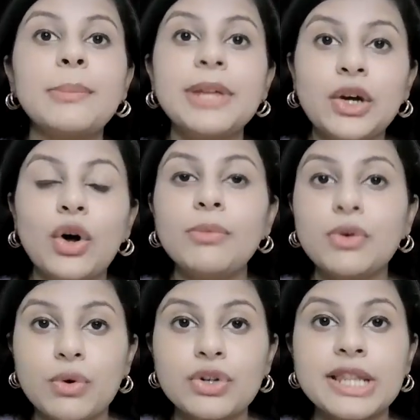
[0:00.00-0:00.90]
a BCom
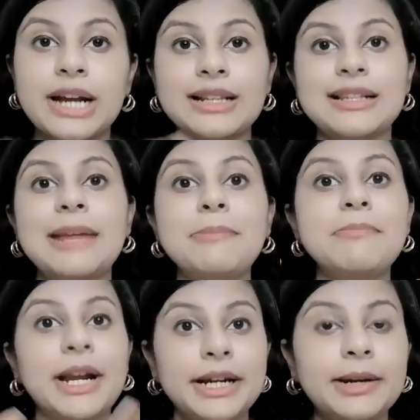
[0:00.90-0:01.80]
course that is an
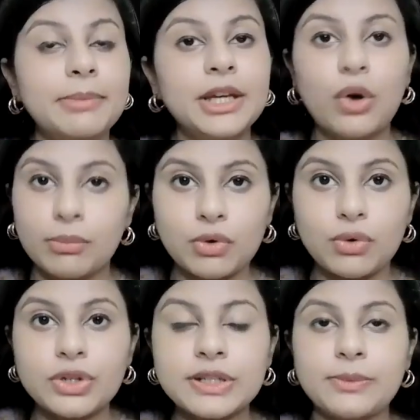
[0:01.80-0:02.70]
embedded BCom
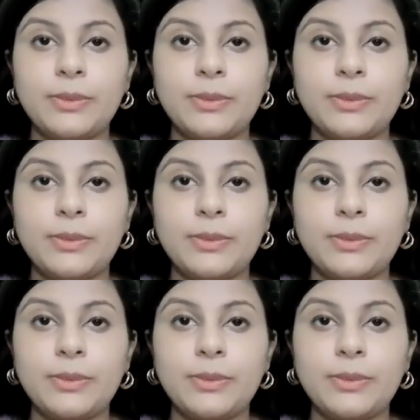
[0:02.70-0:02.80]
course,